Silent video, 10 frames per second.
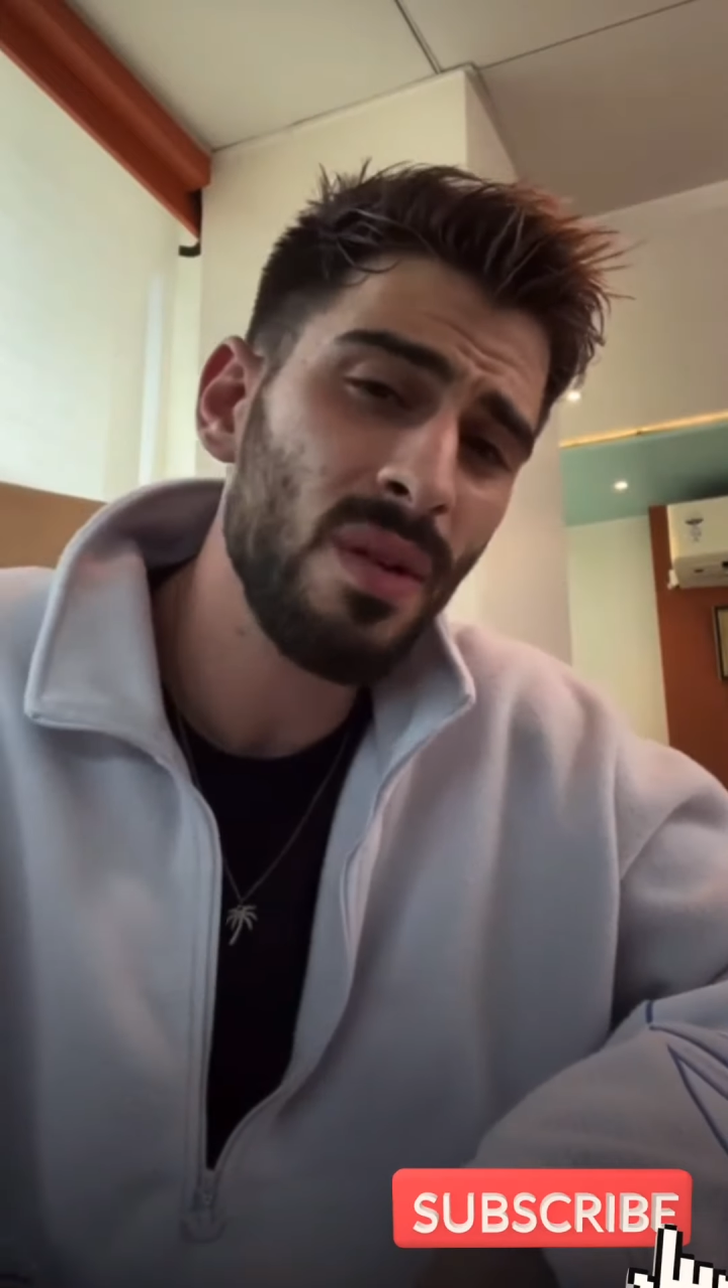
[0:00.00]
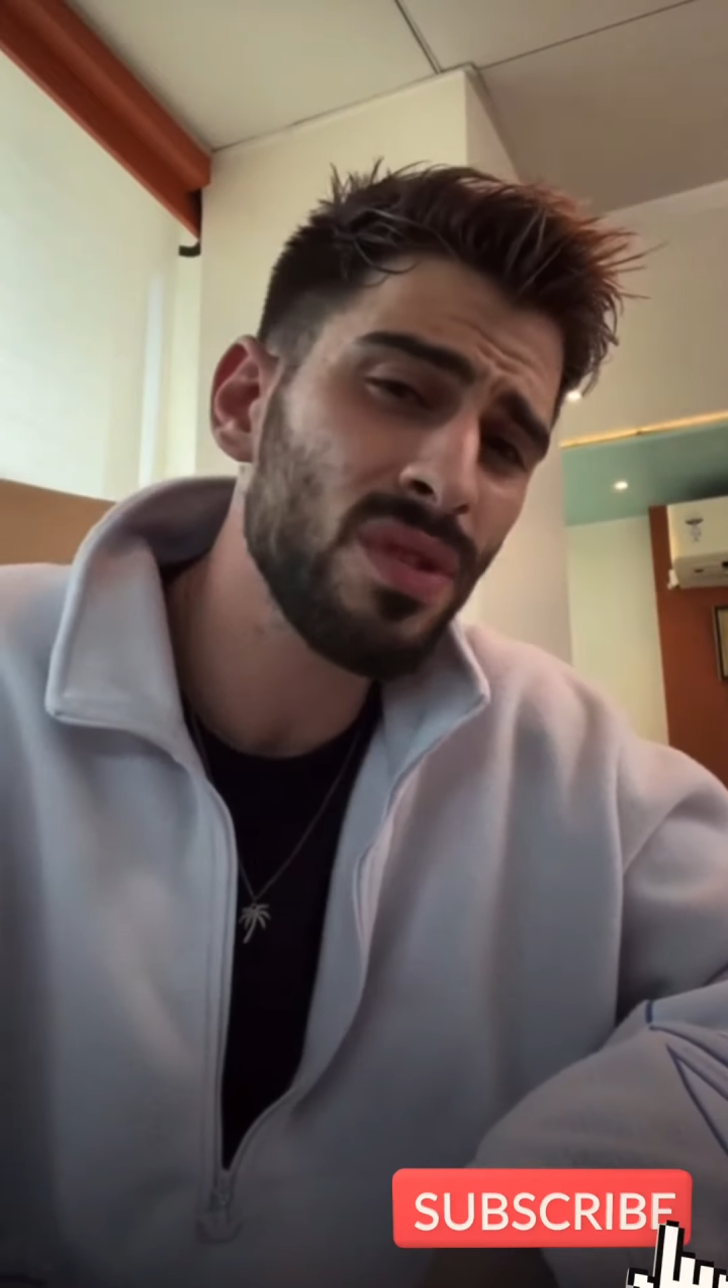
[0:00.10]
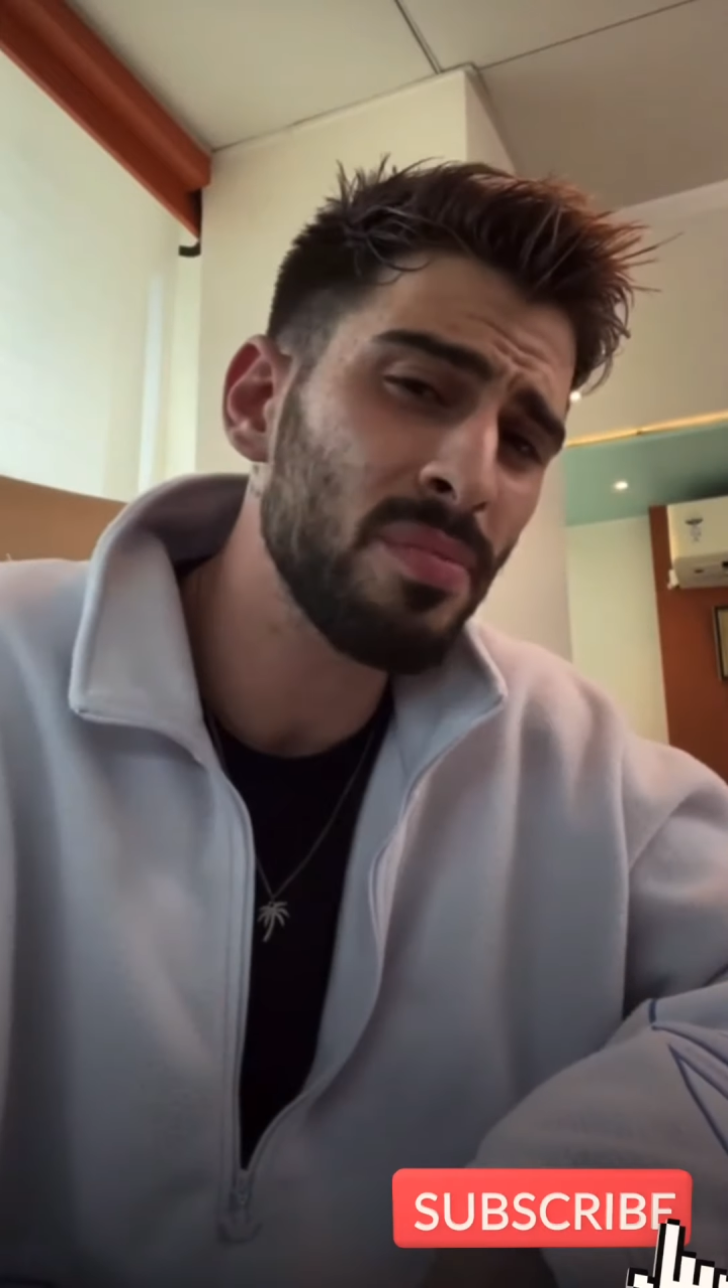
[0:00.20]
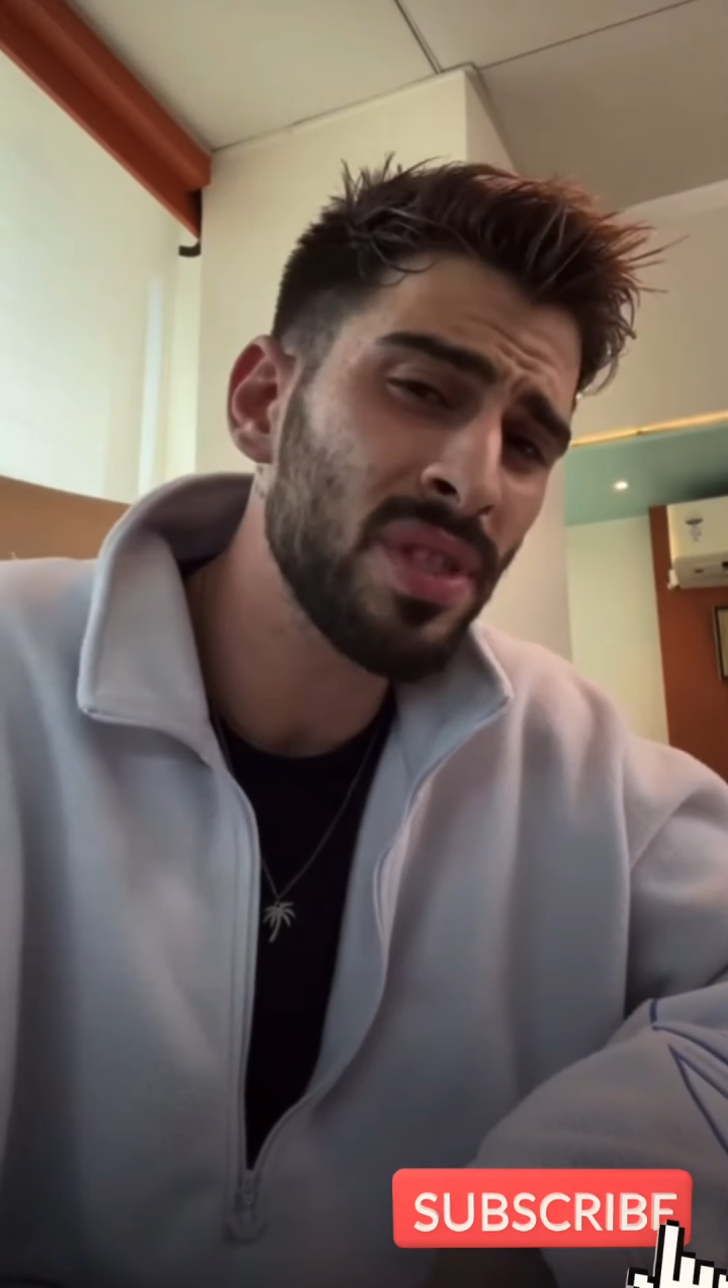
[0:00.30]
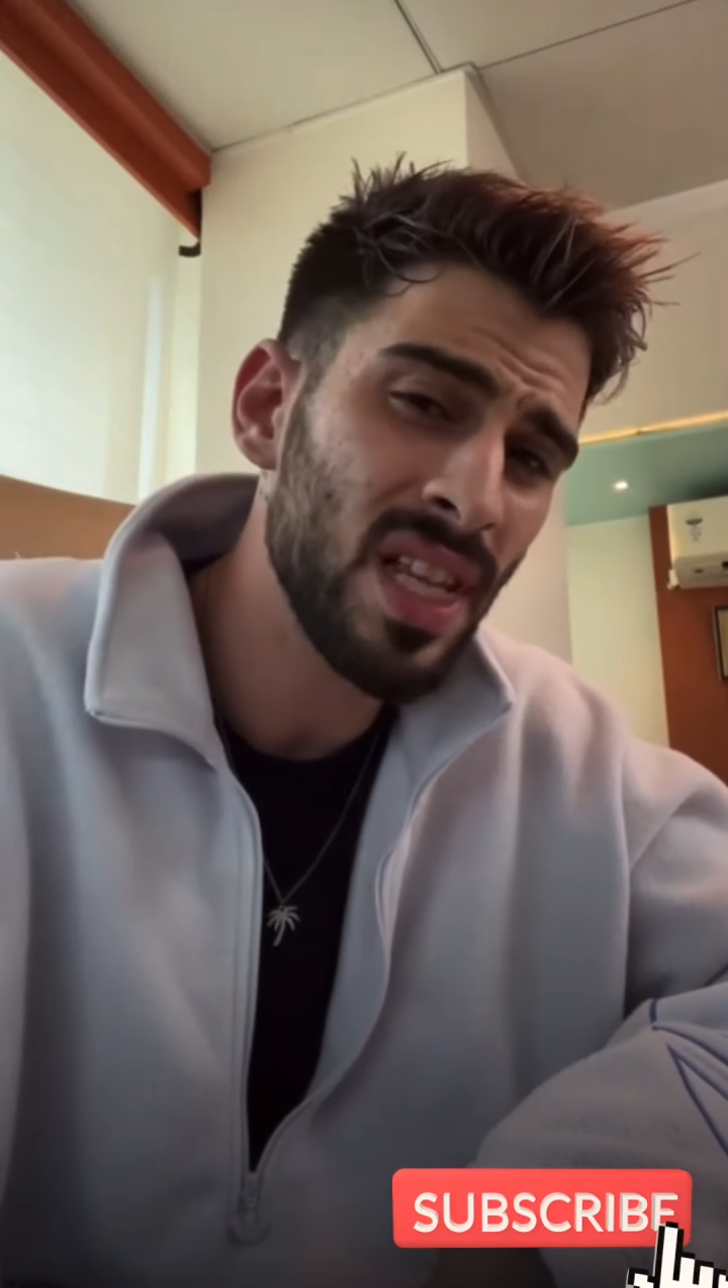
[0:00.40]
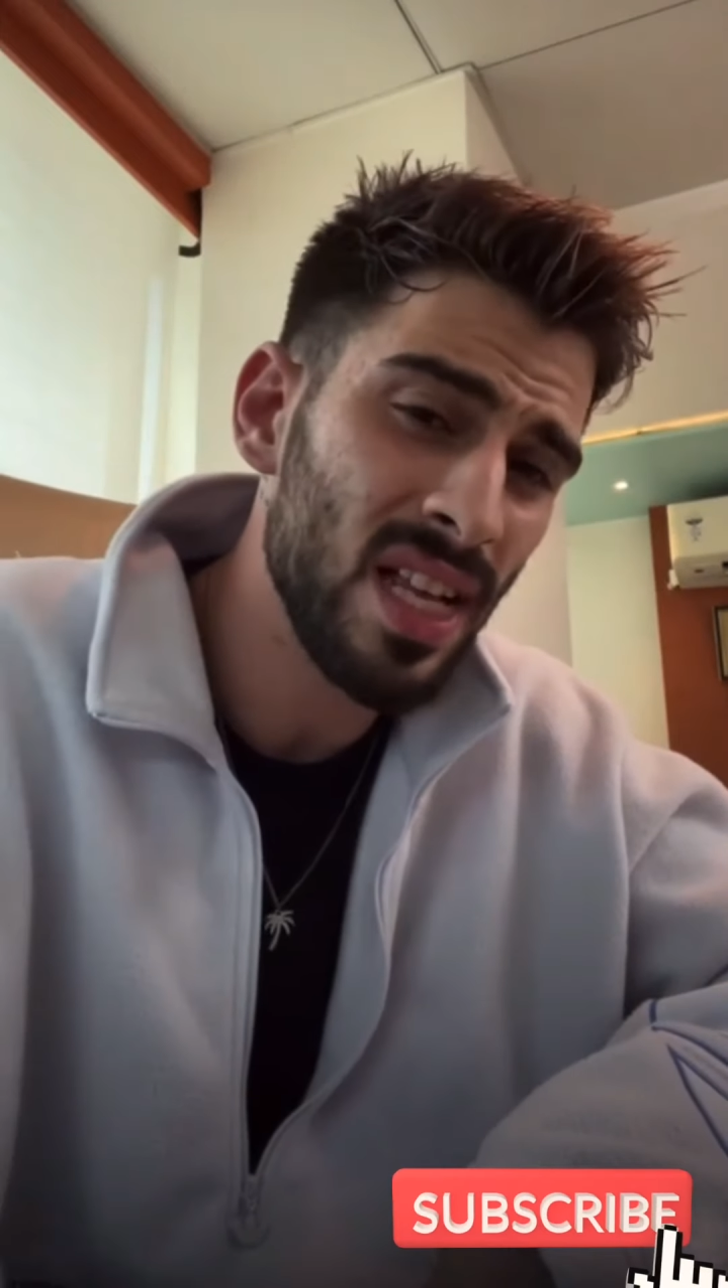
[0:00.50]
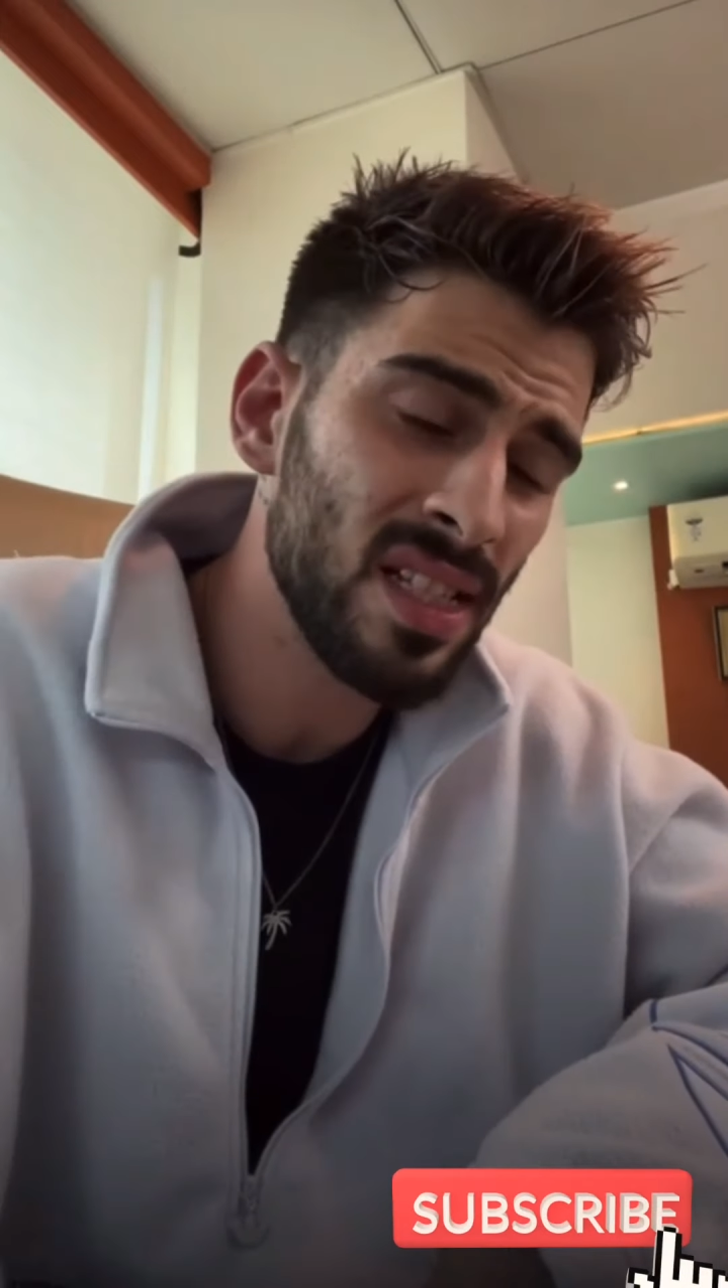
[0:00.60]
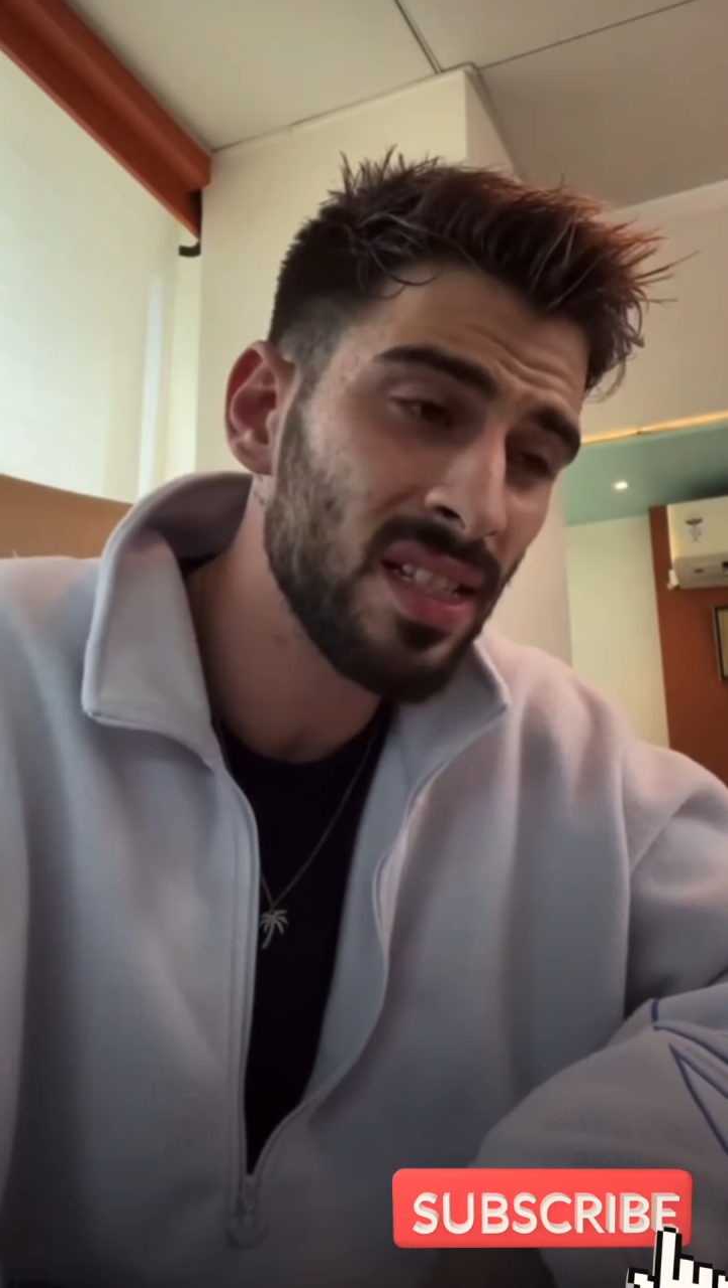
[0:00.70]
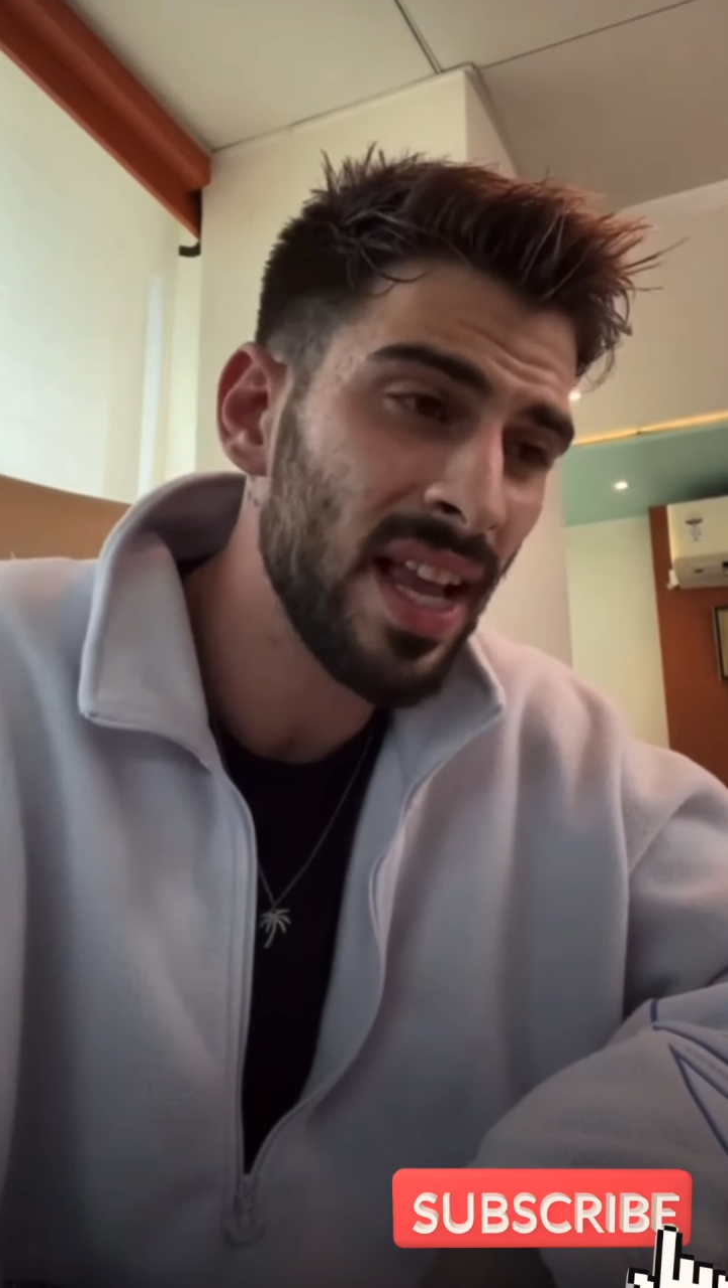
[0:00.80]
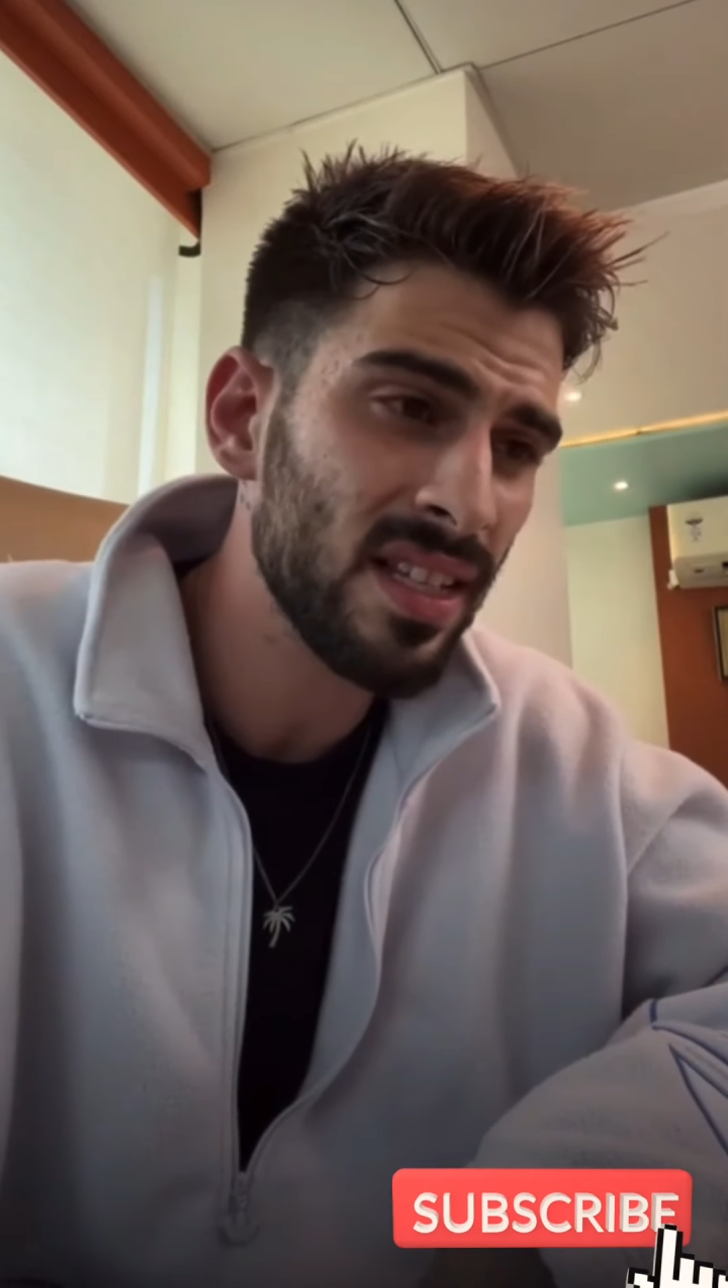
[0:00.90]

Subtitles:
I was obsessed